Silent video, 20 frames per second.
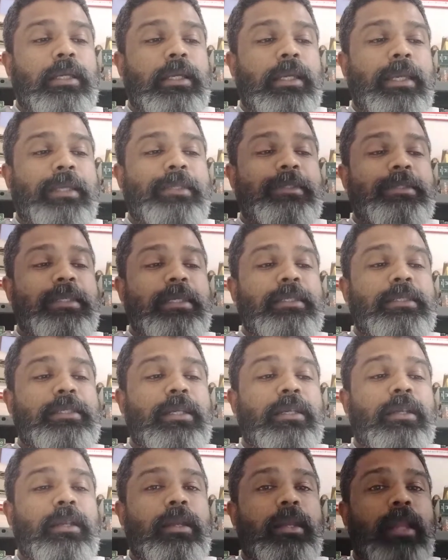
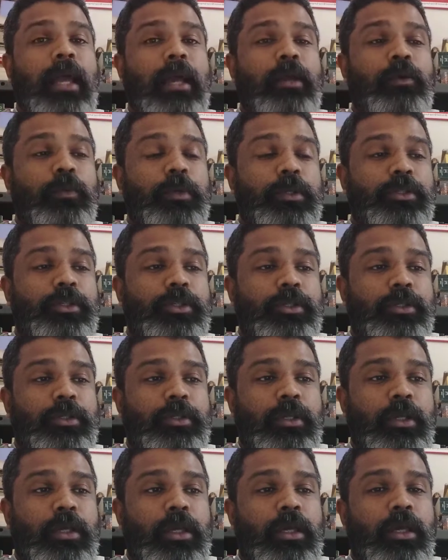extincted language,
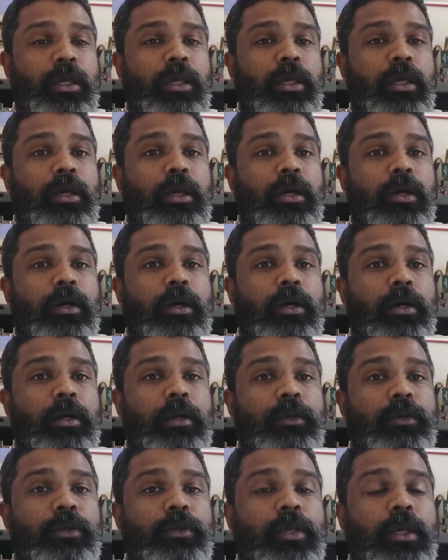
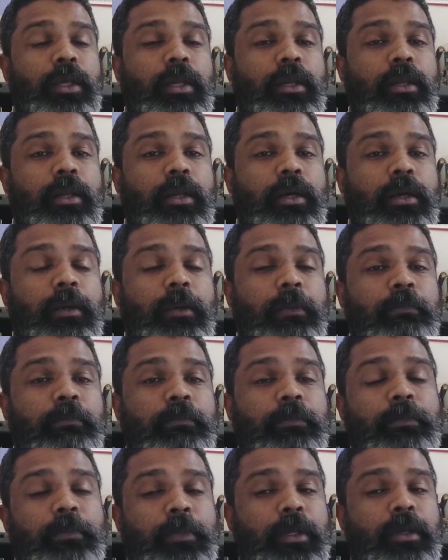you can
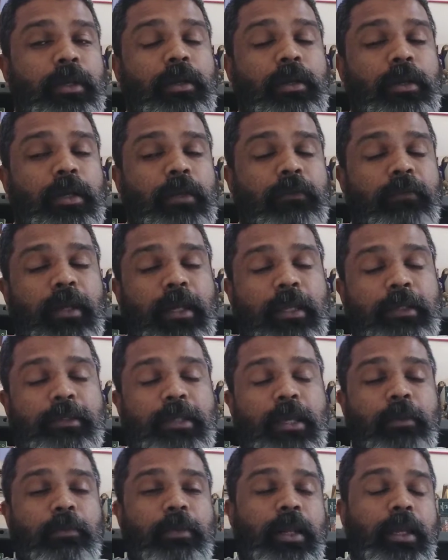give an
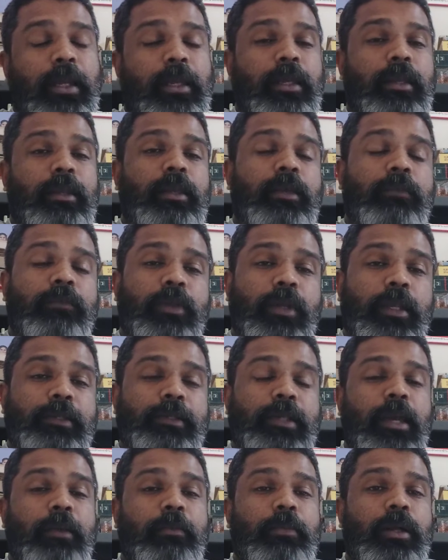example. I can give you an
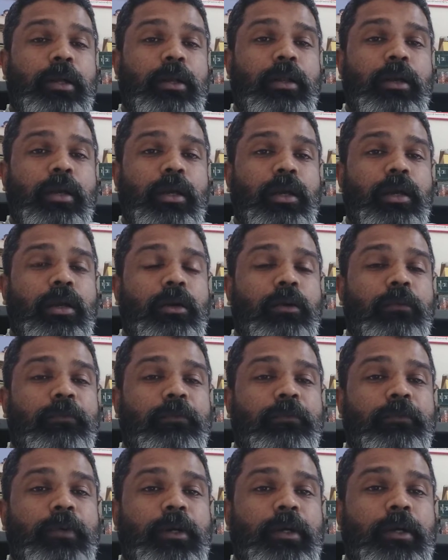example of
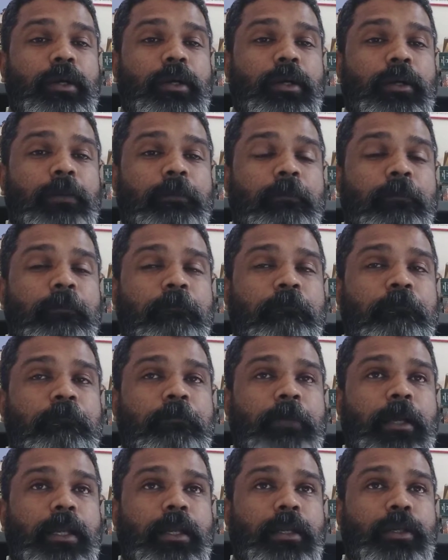
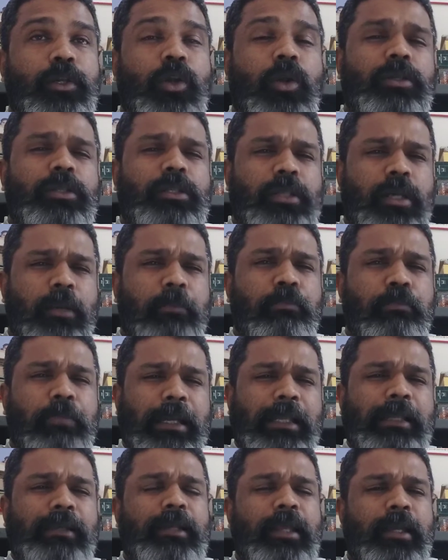not
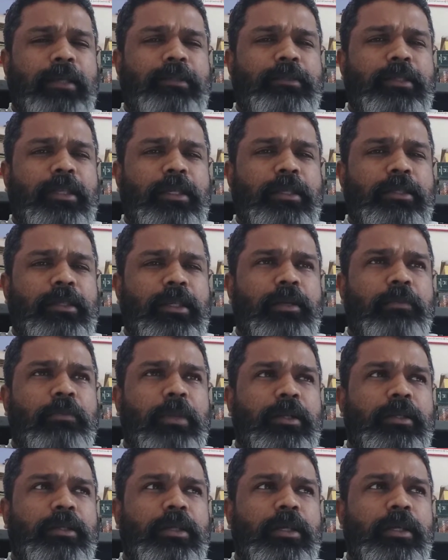completely extincted,
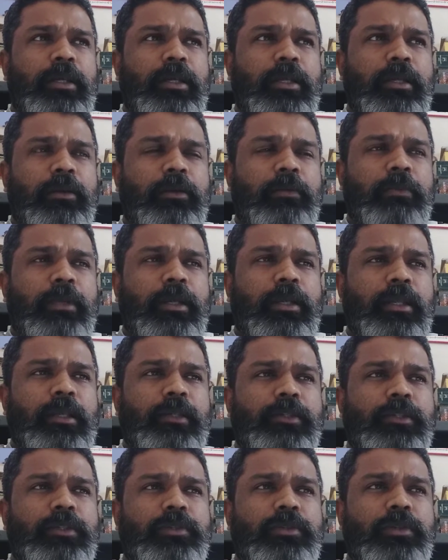but it
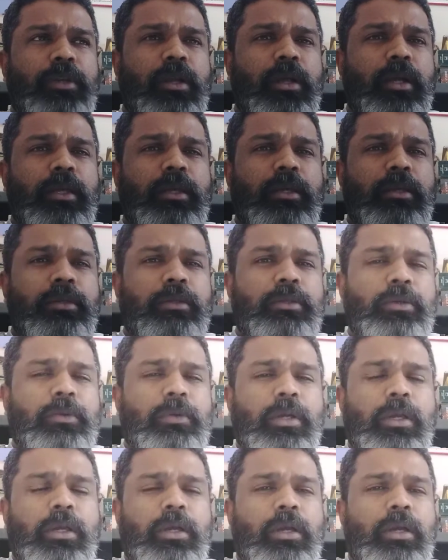is trying
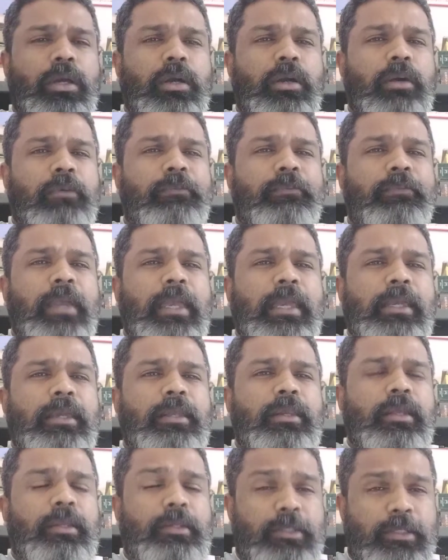to
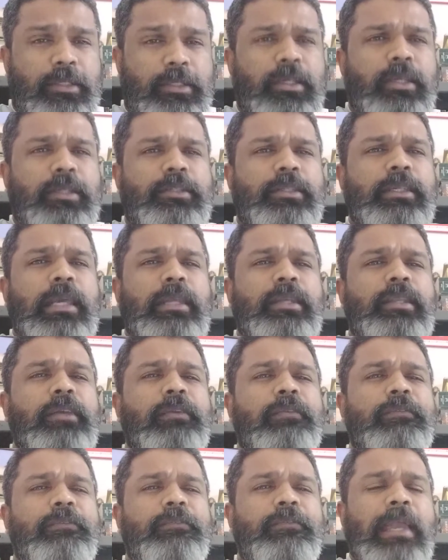fade. It's
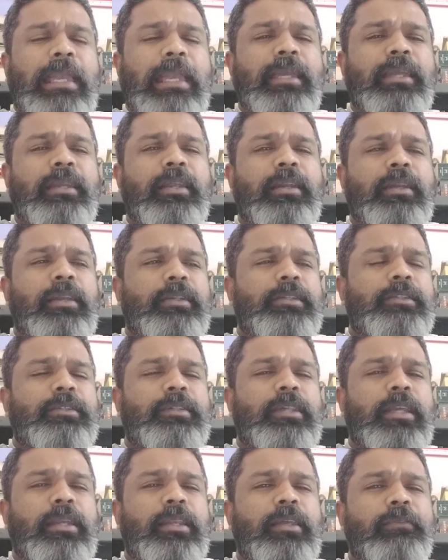getting faded. It's
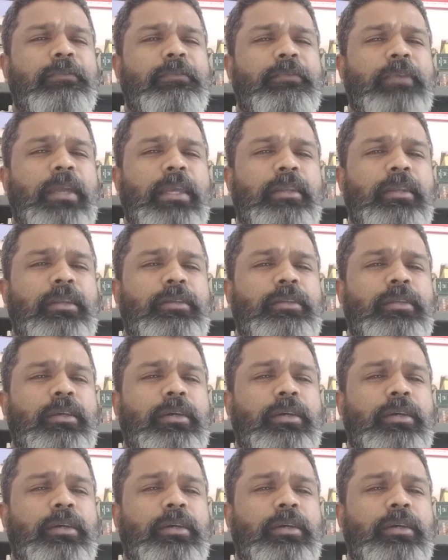getting faded